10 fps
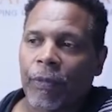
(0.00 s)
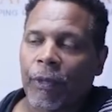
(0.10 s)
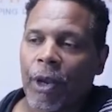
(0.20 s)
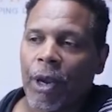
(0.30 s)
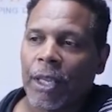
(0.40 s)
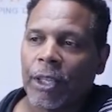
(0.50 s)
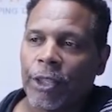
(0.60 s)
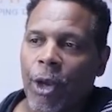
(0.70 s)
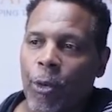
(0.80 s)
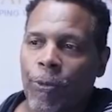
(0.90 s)
All right?
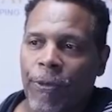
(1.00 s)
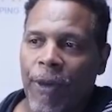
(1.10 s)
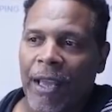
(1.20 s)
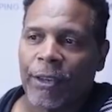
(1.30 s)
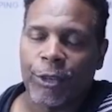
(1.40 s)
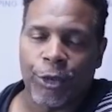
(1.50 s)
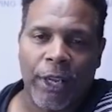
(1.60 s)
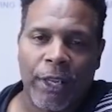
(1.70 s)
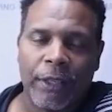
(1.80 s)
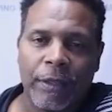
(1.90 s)
Don't find the
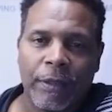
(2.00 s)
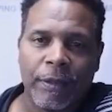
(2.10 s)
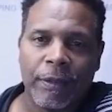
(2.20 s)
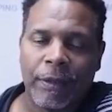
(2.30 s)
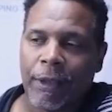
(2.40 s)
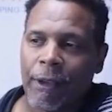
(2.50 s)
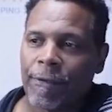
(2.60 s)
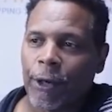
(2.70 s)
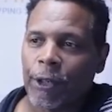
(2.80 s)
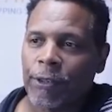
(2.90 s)
trade.
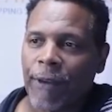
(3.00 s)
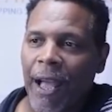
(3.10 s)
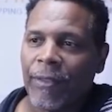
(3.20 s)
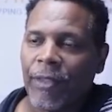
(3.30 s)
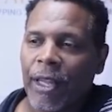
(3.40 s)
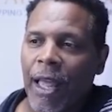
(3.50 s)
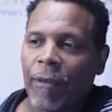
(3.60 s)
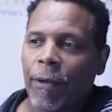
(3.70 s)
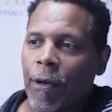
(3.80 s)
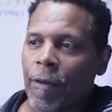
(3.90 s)
First, find the
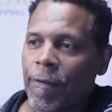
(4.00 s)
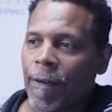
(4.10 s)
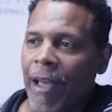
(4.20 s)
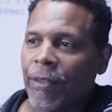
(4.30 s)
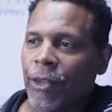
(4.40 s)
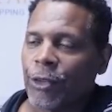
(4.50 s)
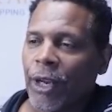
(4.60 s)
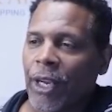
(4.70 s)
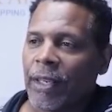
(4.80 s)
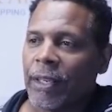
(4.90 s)
level, find the
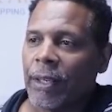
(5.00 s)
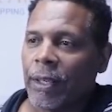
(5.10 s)
trade.